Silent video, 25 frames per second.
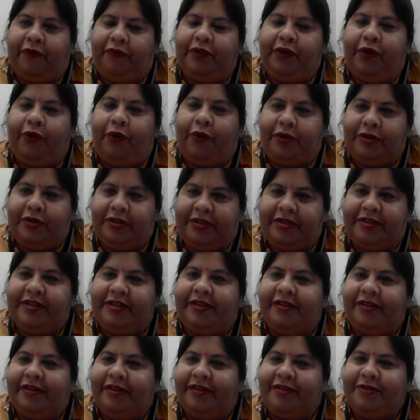the
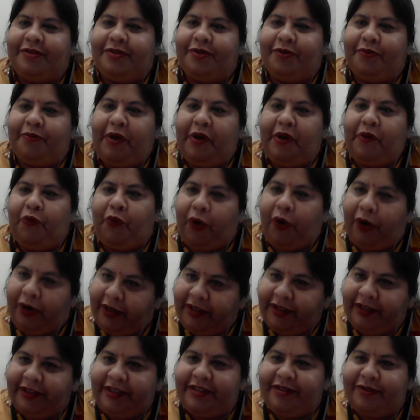hostel, so my
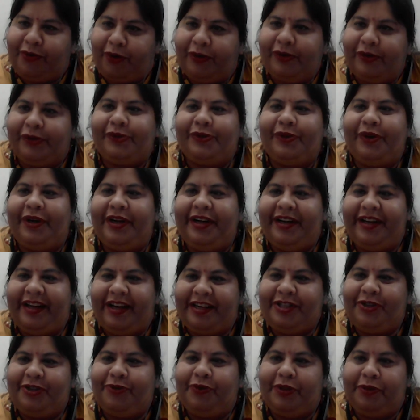warden is also in
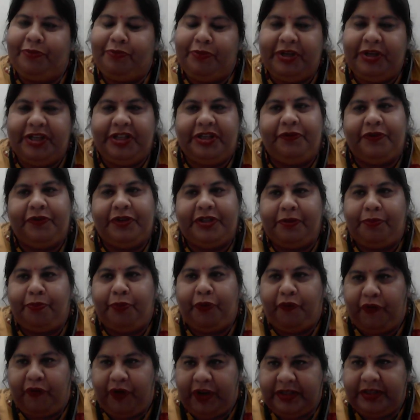touch with me. She was a
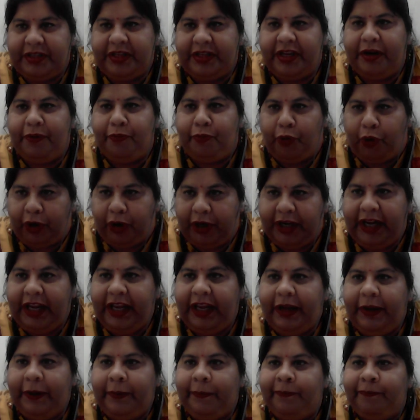professor in
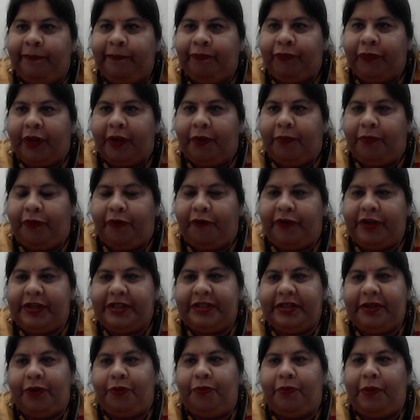botany,
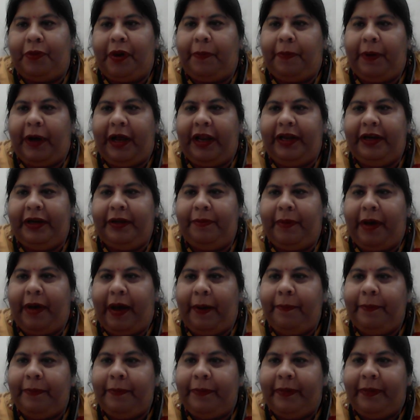Professor Uma Palni
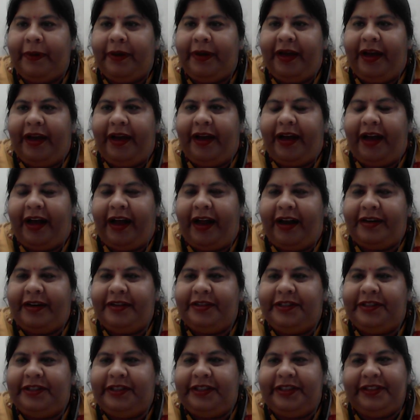ma'am,
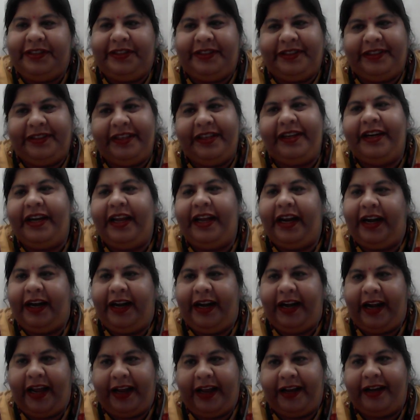and she's still
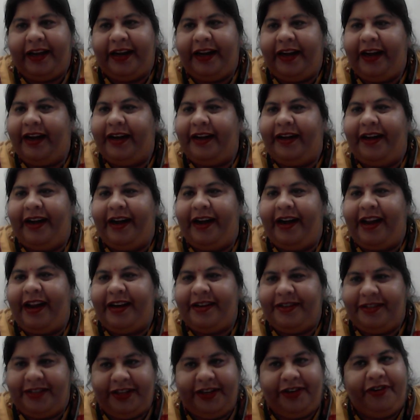date like connected,
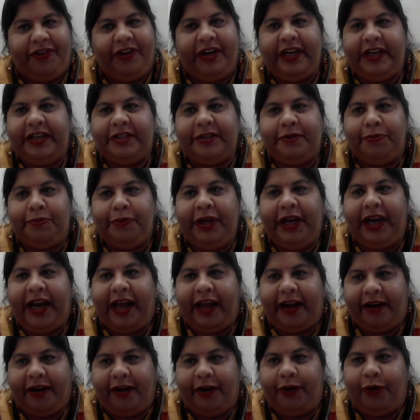and she treats me
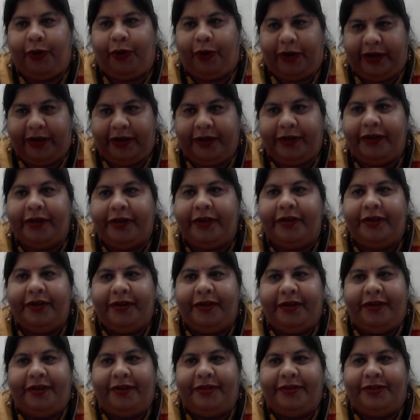like her daughter.
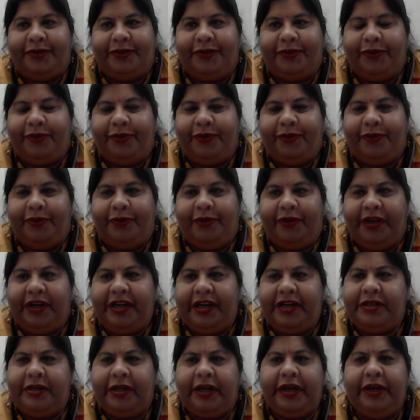So
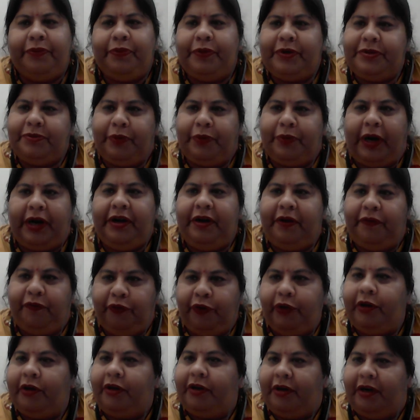it was
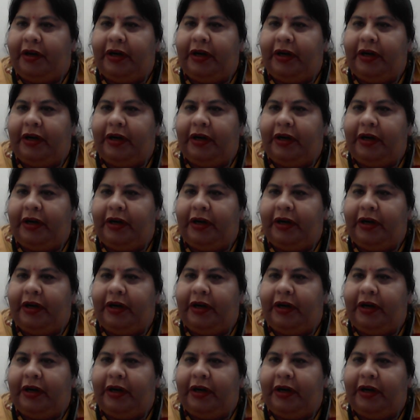wonderful.